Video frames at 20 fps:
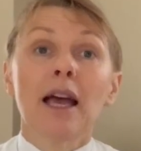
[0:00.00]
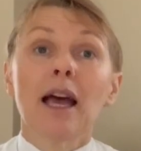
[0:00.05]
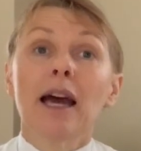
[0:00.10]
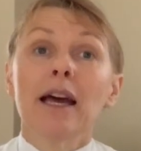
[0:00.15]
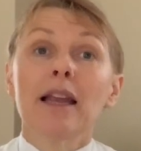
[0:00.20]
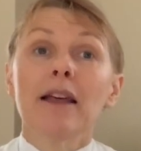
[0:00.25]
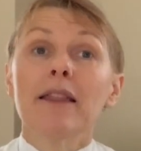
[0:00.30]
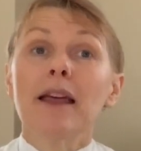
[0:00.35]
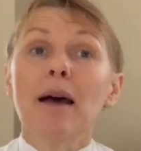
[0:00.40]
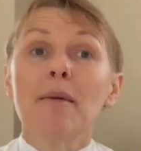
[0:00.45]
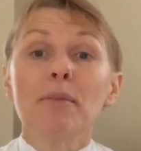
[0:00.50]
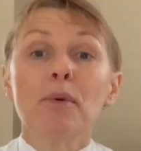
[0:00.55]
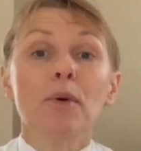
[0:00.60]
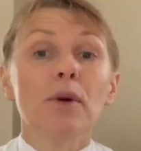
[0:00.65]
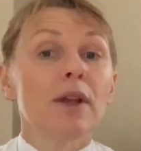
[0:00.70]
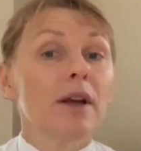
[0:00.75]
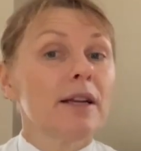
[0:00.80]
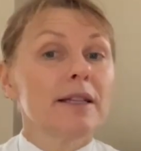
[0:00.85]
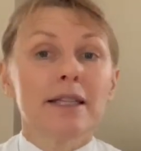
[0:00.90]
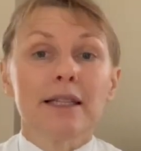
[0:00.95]
And at that
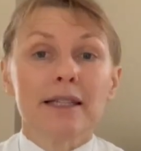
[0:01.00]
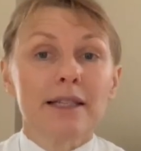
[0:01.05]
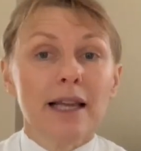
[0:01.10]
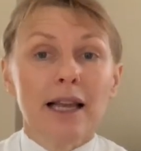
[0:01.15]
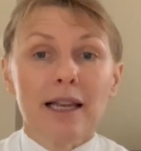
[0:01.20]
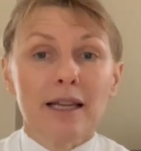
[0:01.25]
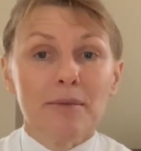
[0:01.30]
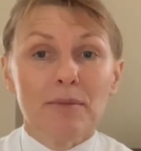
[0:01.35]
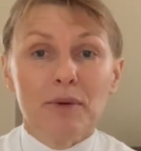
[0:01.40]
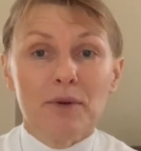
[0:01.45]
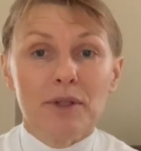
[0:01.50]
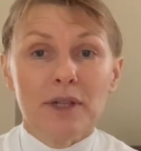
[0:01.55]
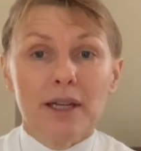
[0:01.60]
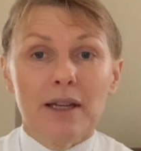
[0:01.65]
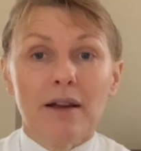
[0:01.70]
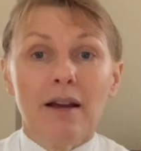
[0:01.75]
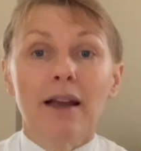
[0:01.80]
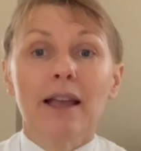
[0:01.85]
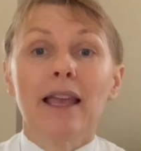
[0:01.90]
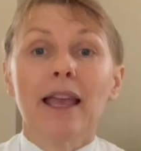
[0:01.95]
point, I didn't tell
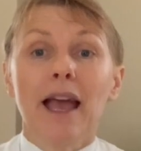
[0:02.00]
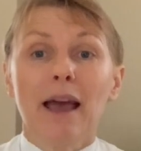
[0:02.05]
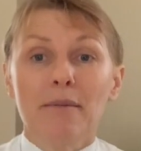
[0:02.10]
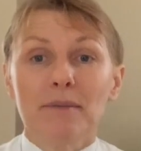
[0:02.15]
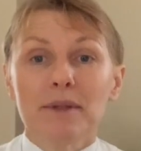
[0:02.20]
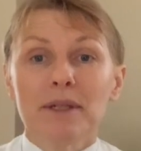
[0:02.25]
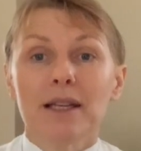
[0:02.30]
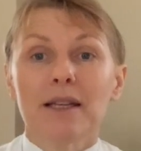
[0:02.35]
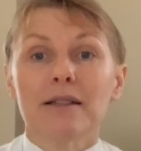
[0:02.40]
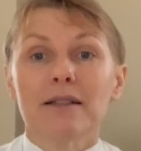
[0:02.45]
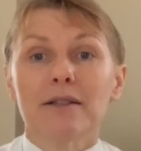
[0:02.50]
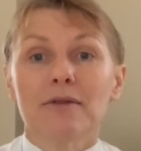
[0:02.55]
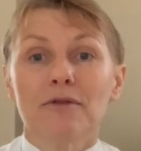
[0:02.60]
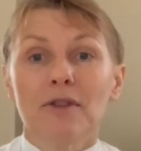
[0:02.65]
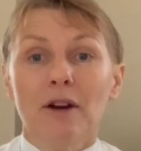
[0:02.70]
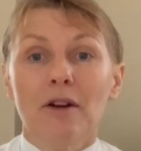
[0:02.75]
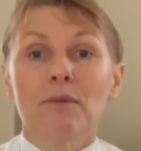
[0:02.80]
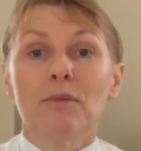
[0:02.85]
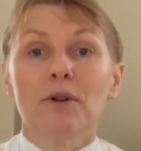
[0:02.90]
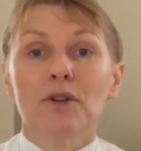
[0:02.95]
anybody. I kept it
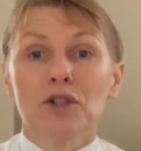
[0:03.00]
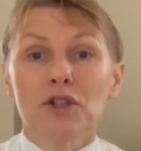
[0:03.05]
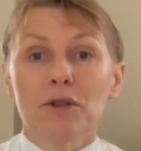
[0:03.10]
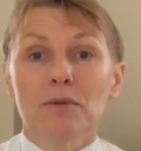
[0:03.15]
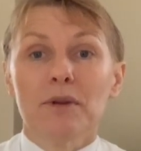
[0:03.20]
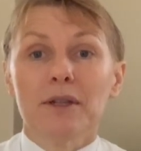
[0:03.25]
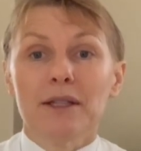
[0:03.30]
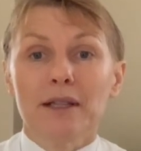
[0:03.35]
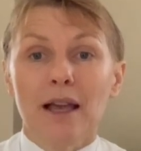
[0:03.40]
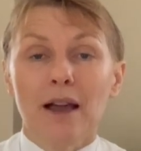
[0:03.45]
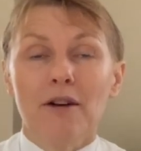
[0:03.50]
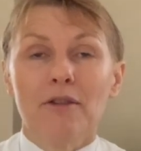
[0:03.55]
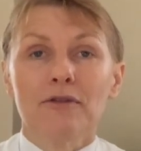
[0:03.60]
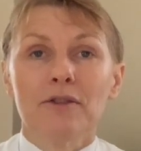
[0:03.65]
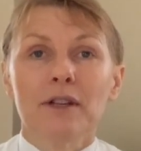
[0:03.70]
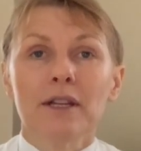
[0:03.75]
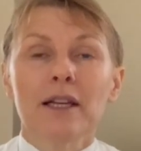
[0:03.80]
very much to myself.